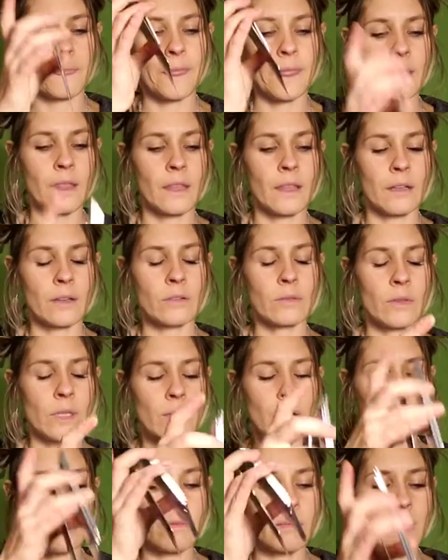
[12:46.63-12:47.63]
What
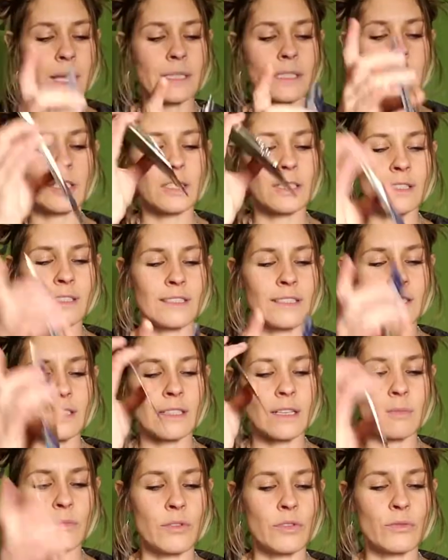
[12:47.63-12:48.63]
other messages need to
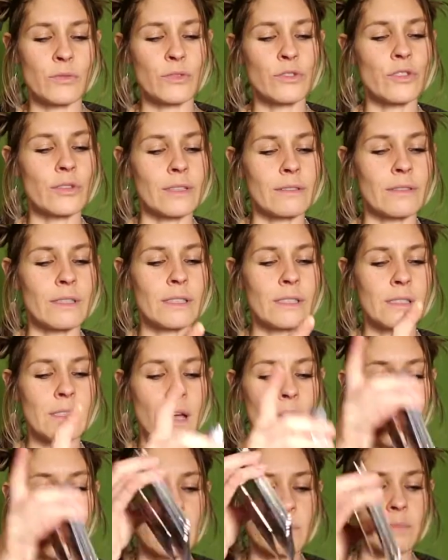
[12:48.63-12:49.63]
come through during this
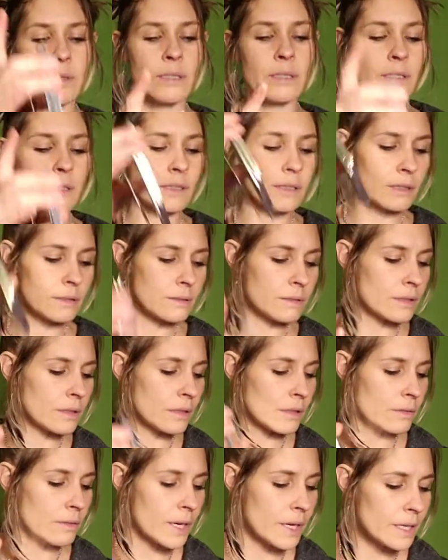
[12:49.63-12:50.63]
time, please?
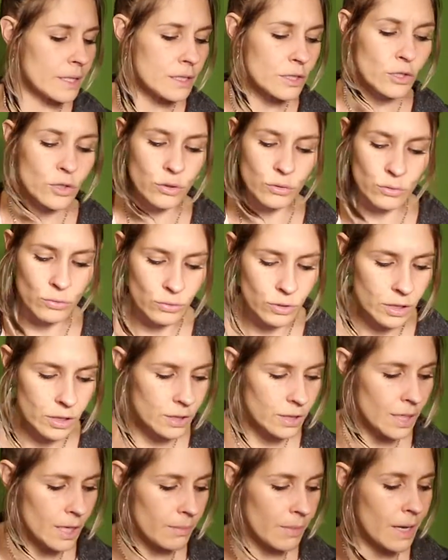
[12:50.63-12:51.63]
All right, 2
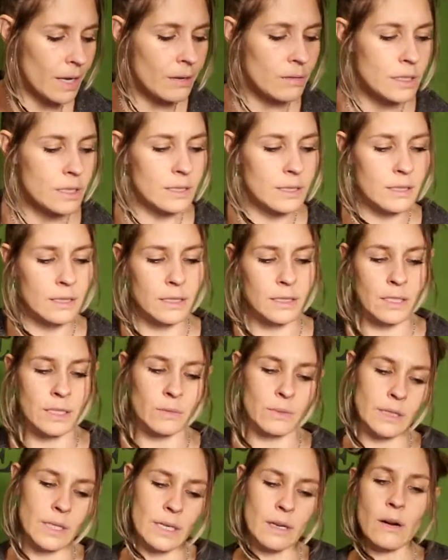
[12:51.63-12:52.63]
just came out. So let's just see
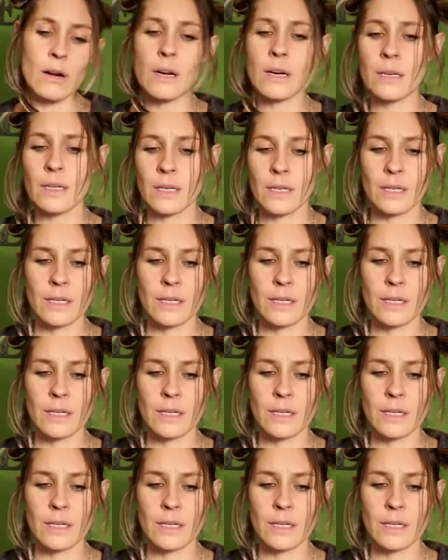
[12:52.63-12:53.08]
what they are.